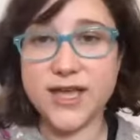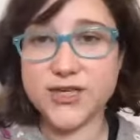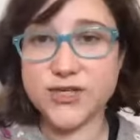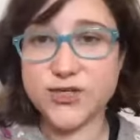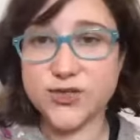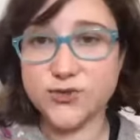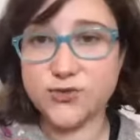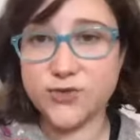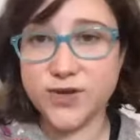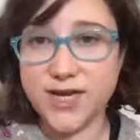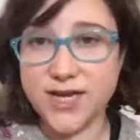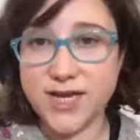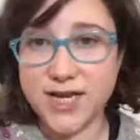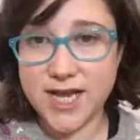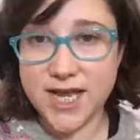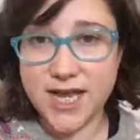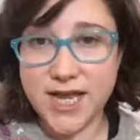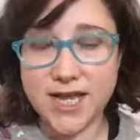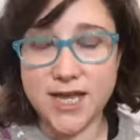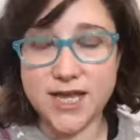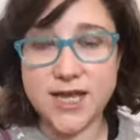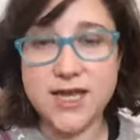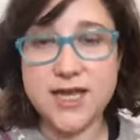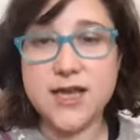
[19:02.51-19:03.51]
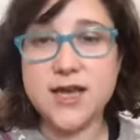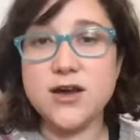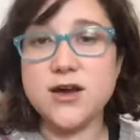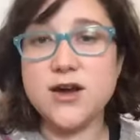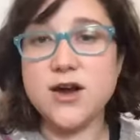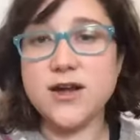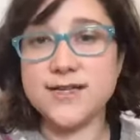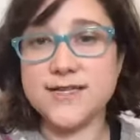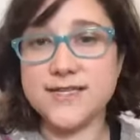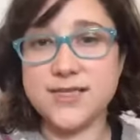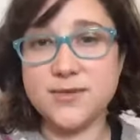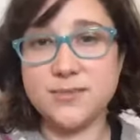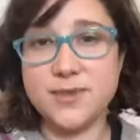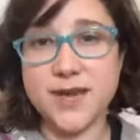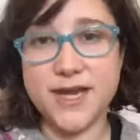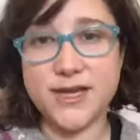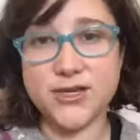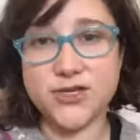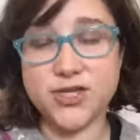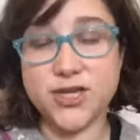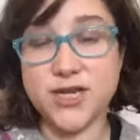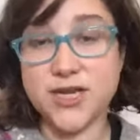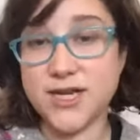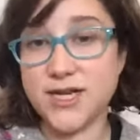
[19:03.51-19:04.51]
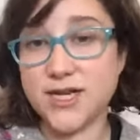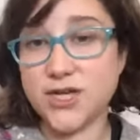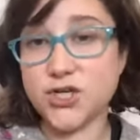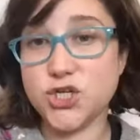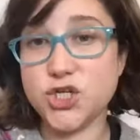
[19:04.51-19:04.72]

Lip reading: at treating constipation in